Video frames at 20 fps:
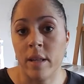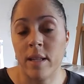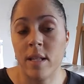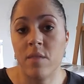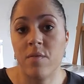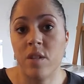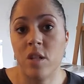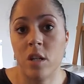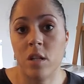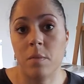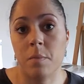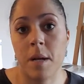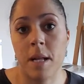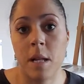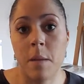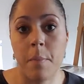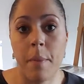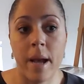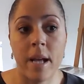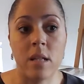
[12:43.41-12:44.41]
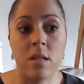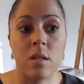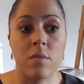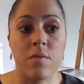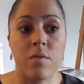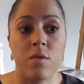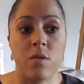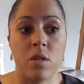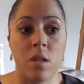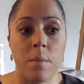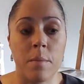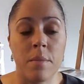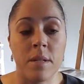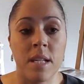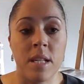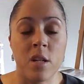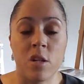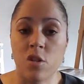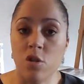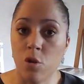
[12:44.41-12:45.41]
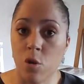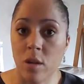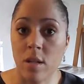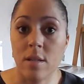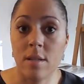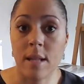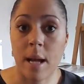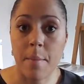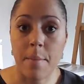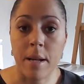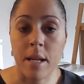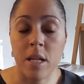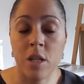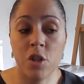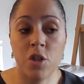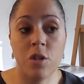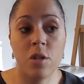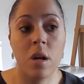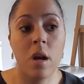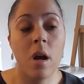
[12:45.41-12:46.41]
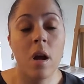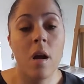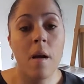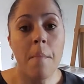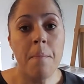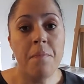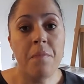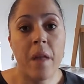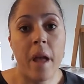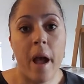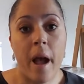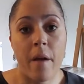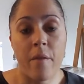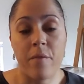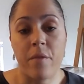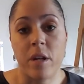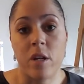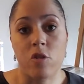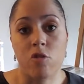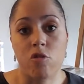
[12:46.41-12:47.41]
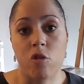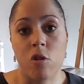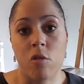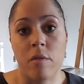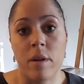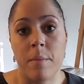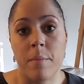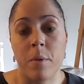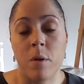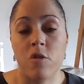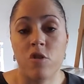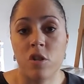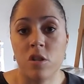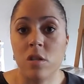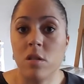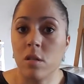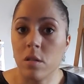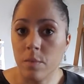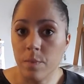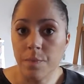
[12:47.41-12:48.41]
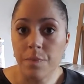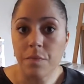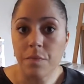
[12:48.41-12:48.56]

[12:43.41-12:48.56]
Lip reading: This video is mainly based for somebody that's not established at figure drawing, but just